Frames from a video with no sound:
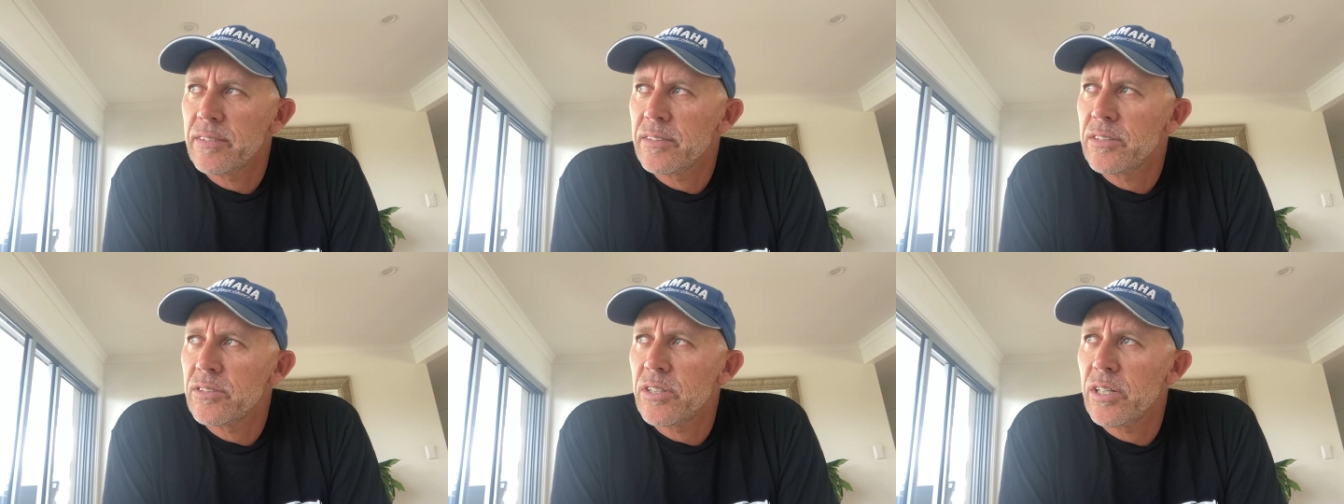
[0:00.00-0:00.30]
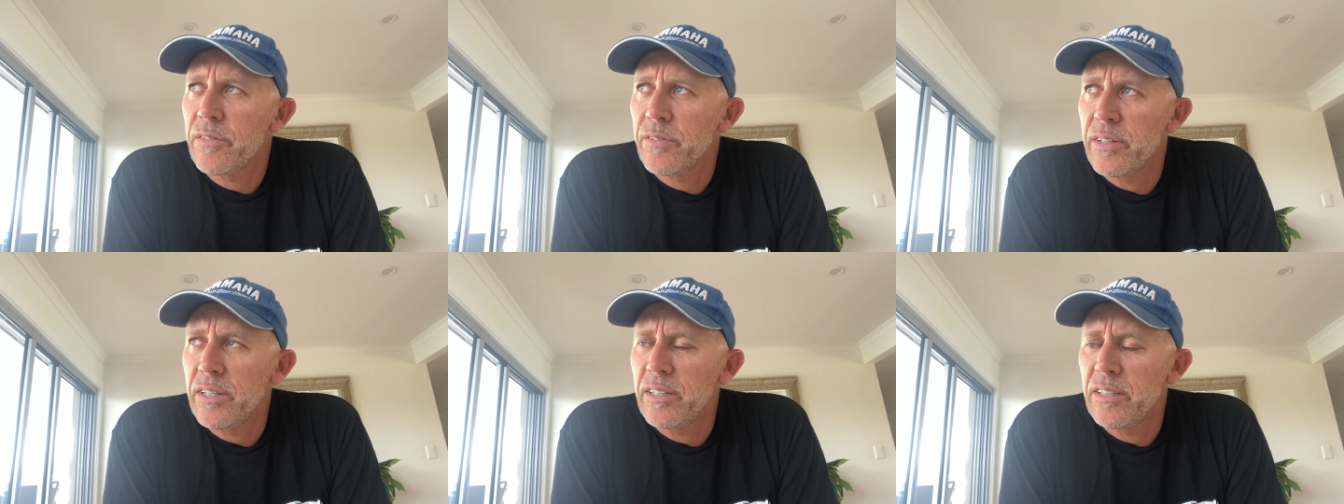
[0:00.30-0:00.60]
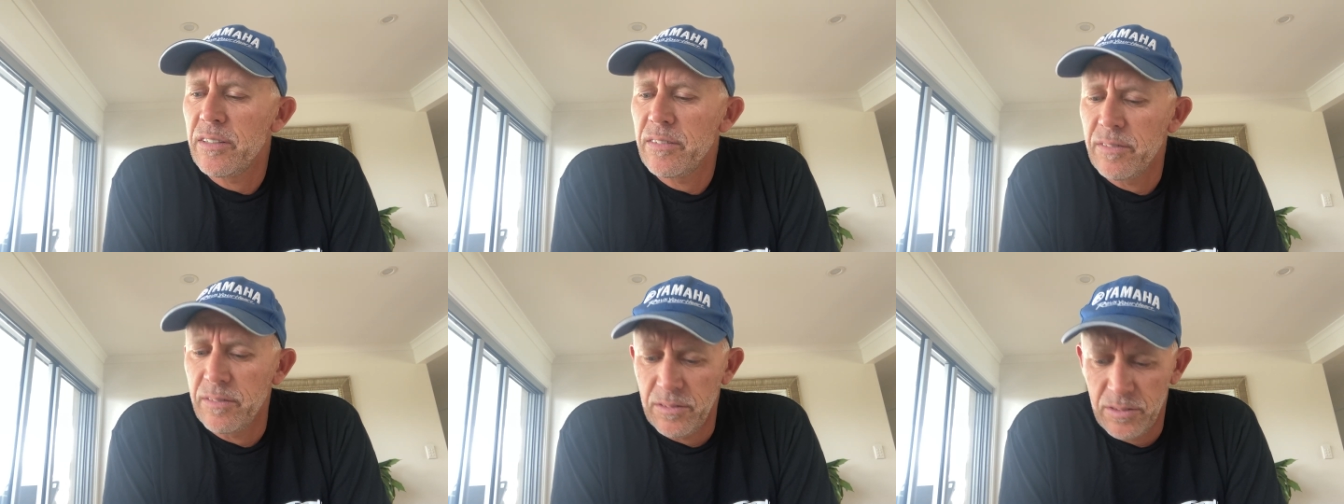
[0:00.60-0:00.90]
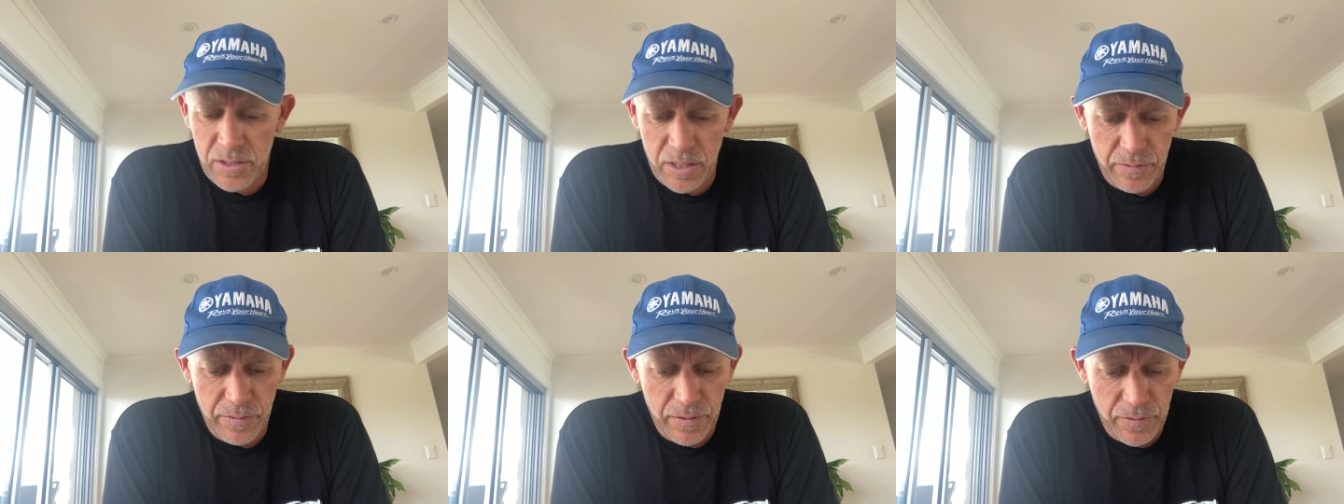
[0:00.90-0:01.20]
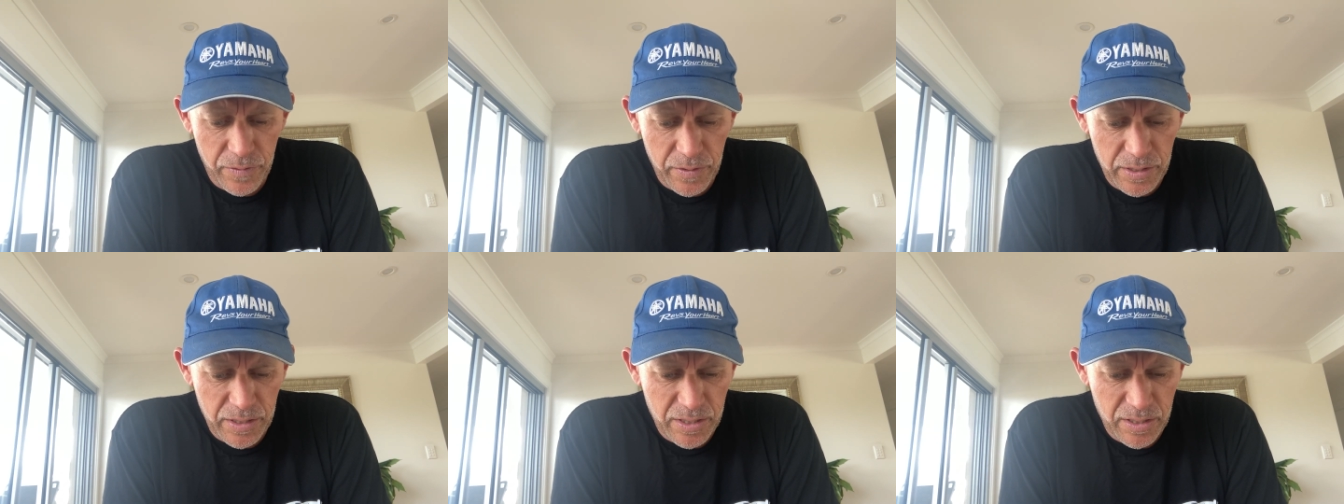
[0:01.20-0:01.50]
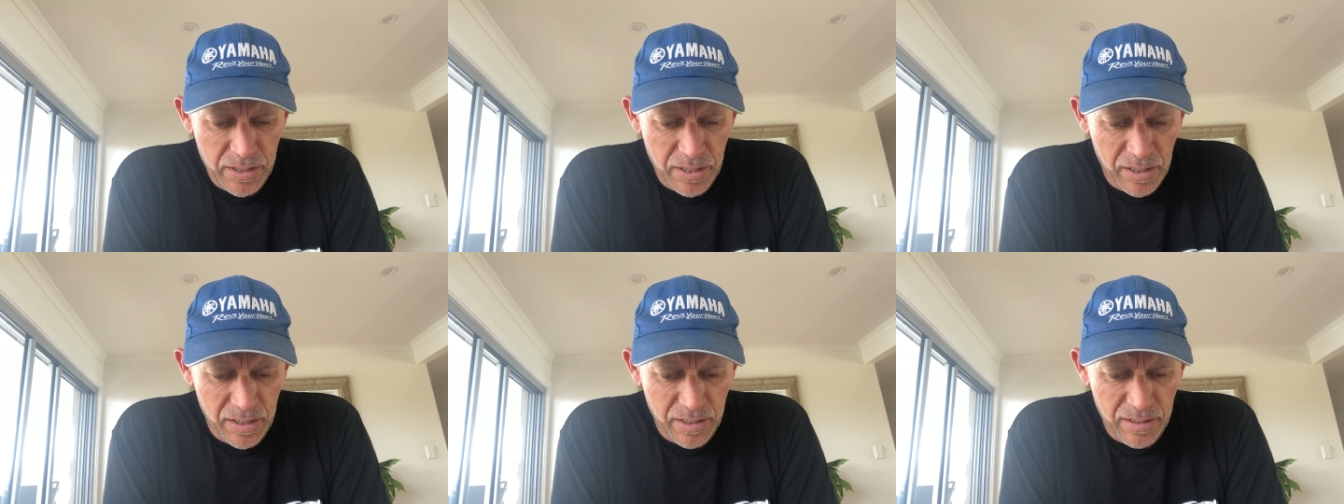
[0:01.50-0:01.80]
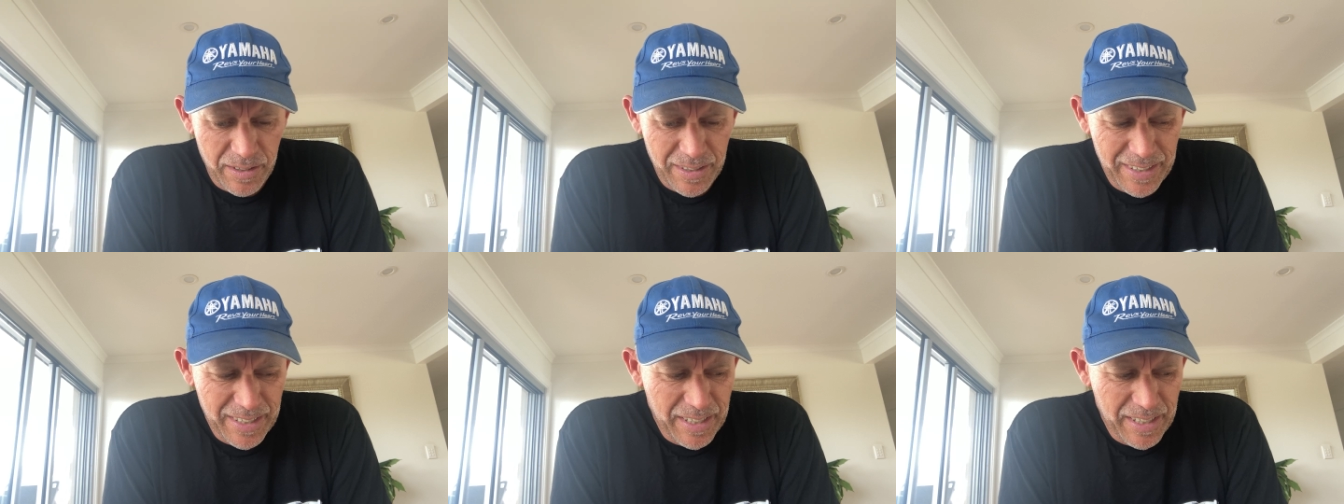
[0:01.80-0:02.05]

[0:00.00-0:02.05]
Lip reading: trophy fish. So